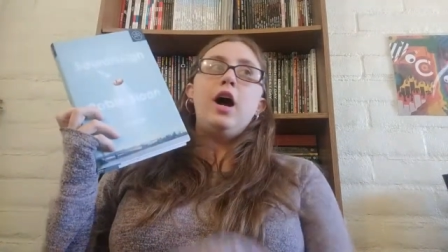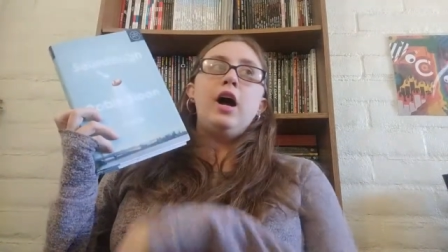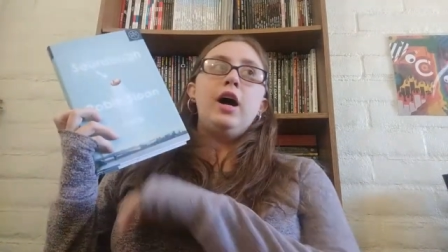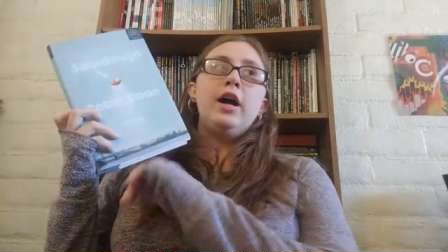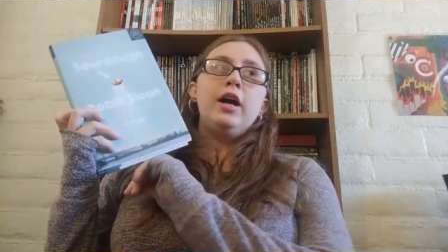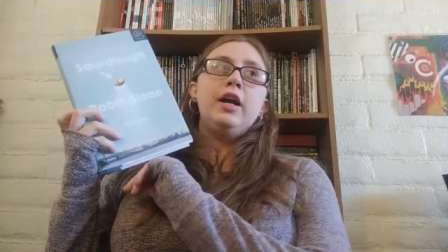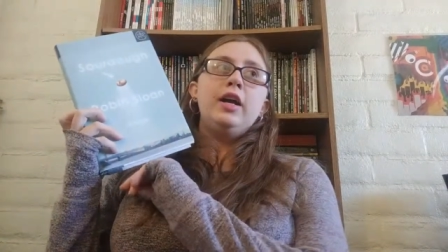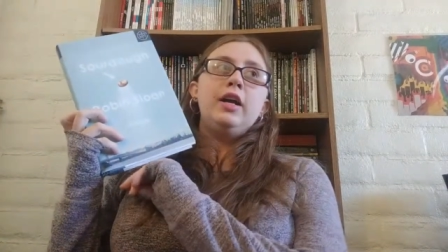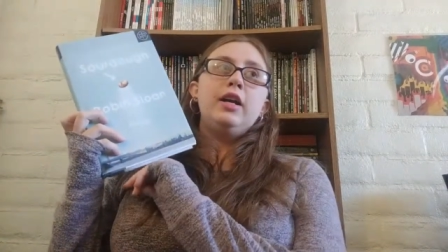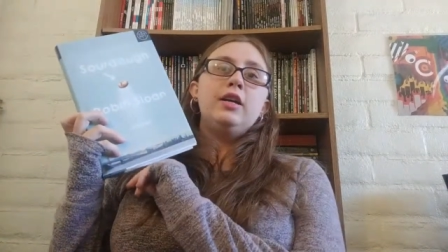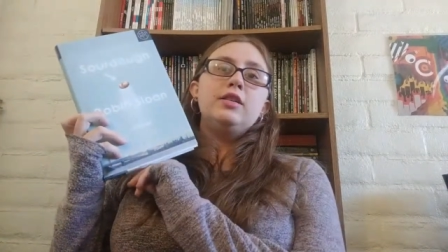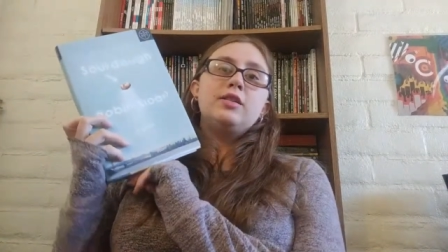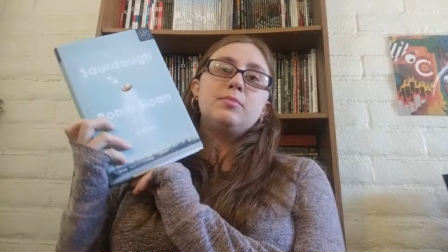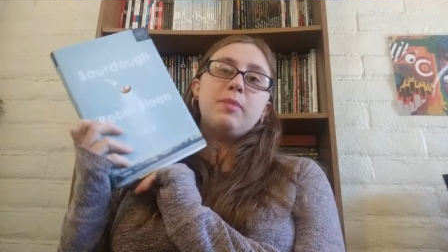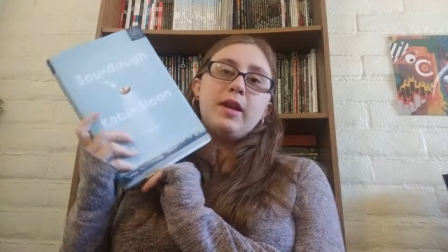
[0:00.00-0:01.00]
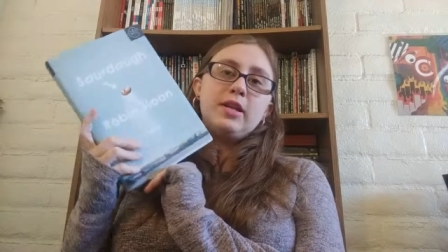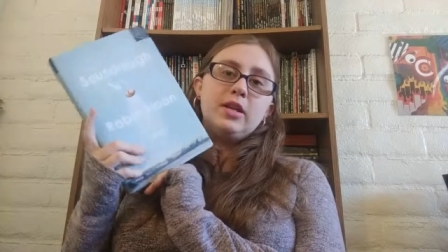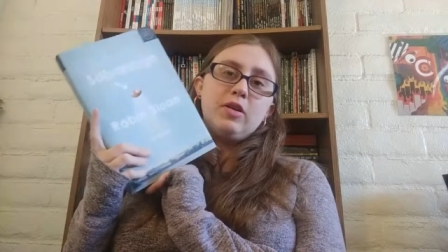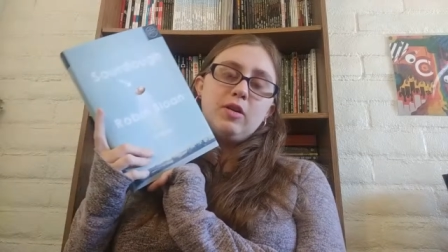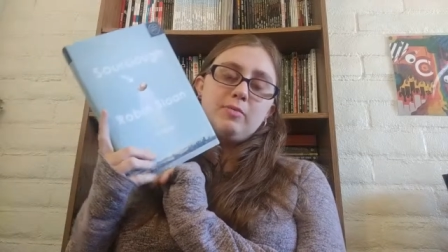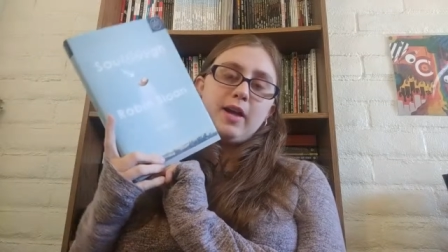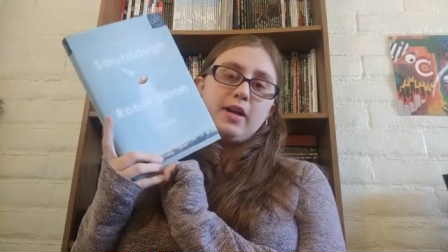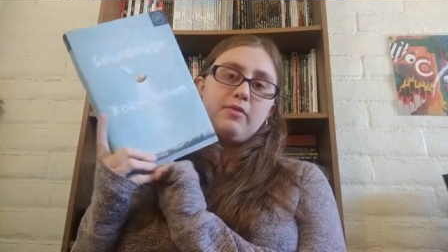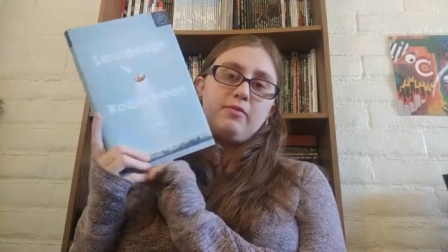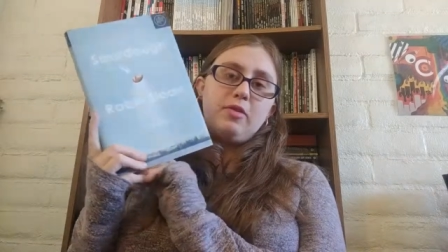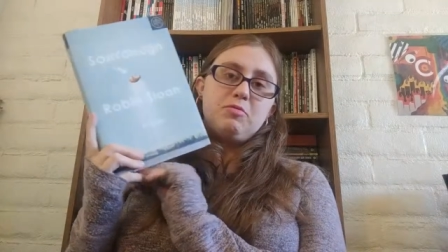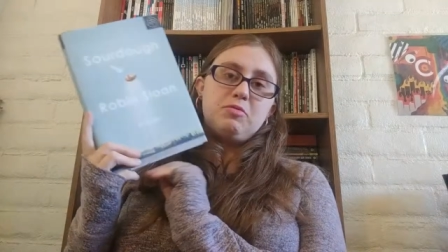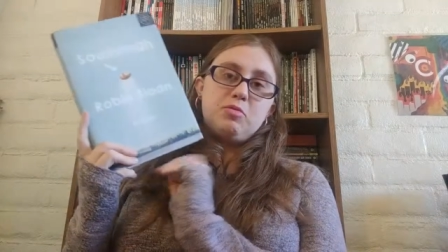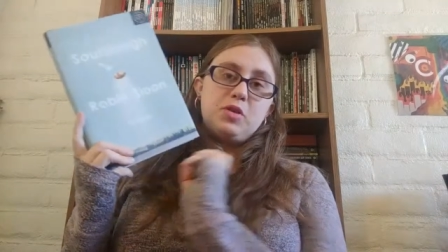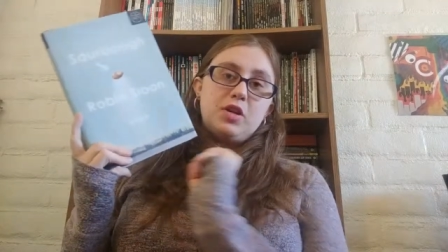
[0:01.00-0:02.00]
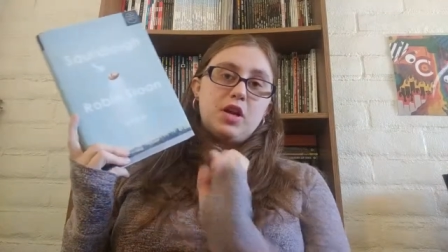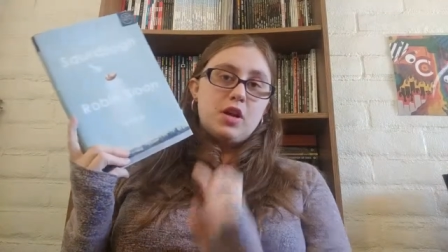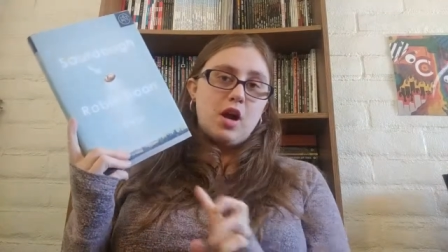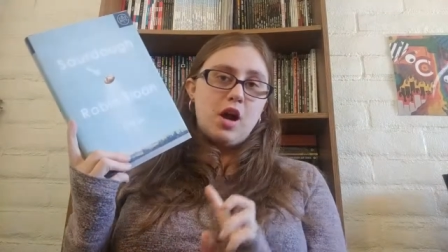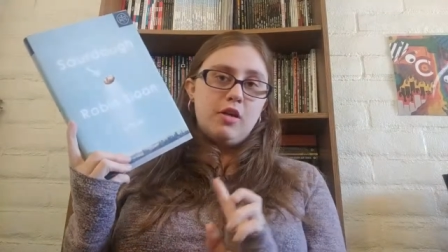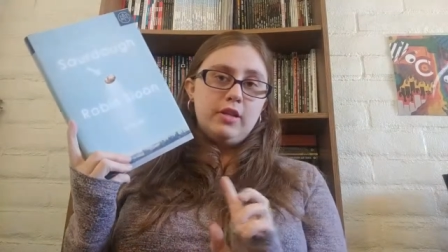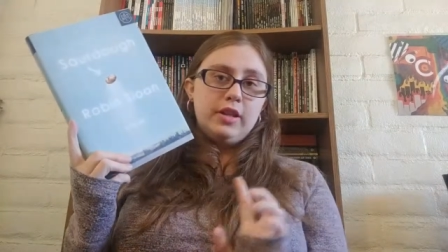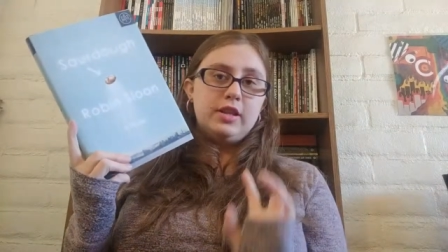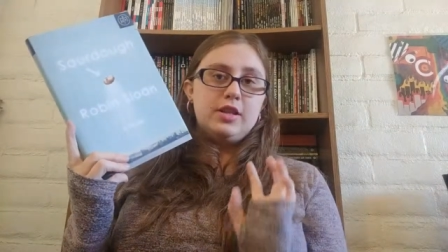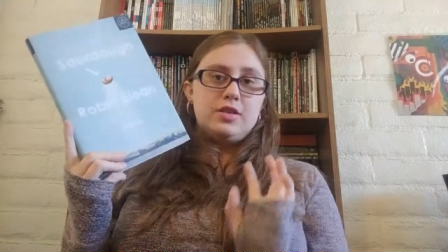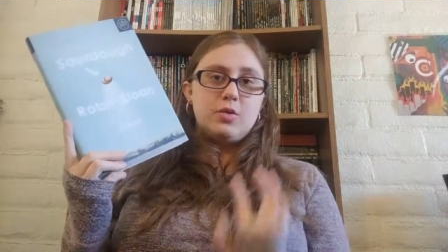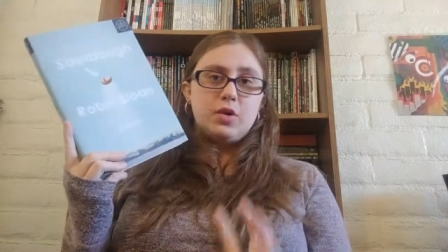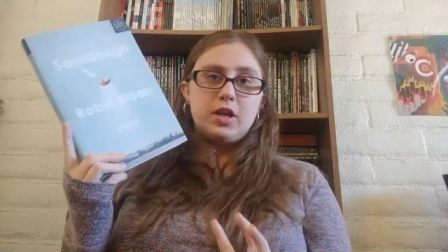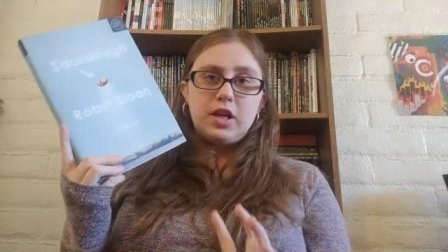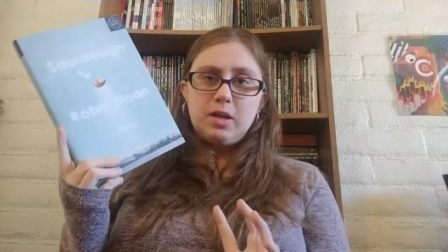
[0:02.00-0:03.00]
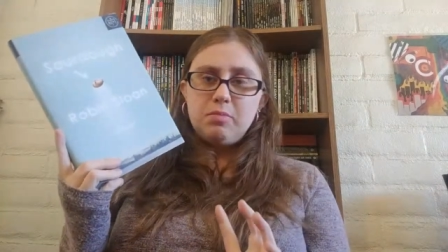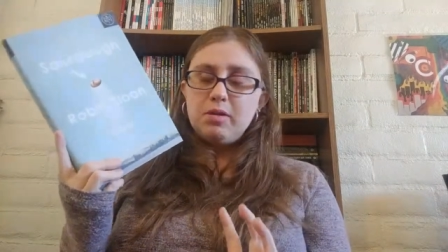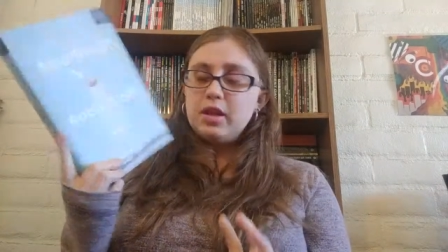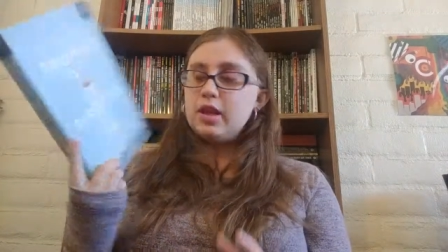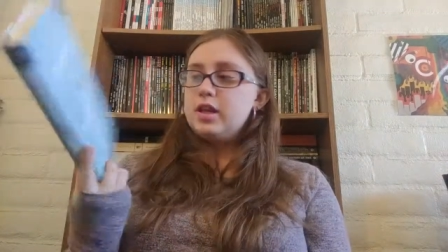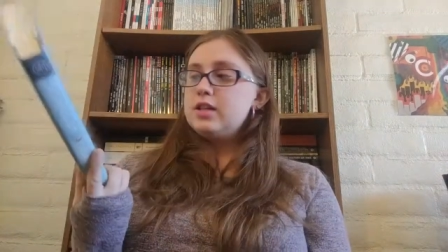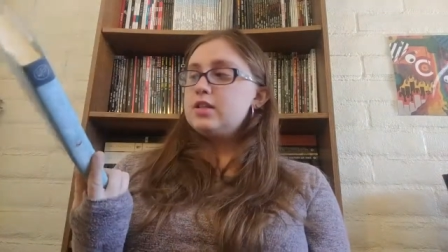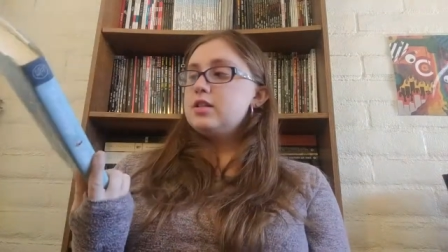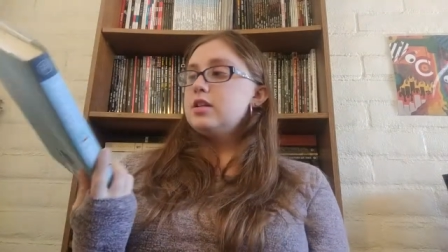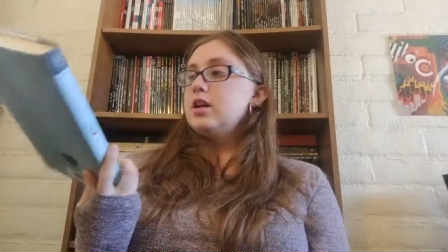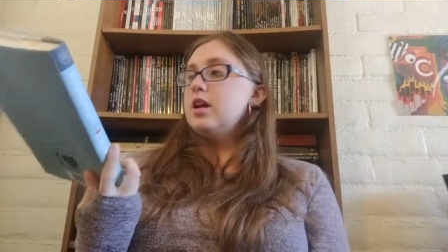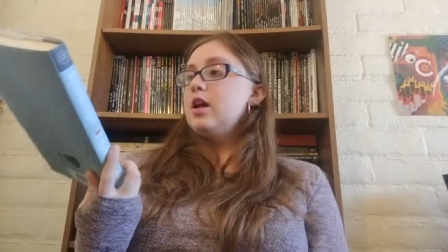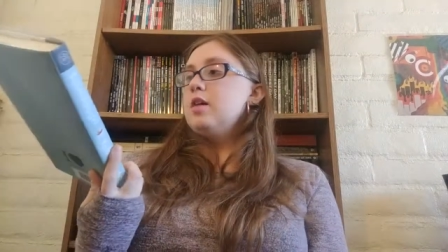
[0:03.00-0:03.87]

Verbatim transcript: I debated going back and forth between unhauling this or keeping it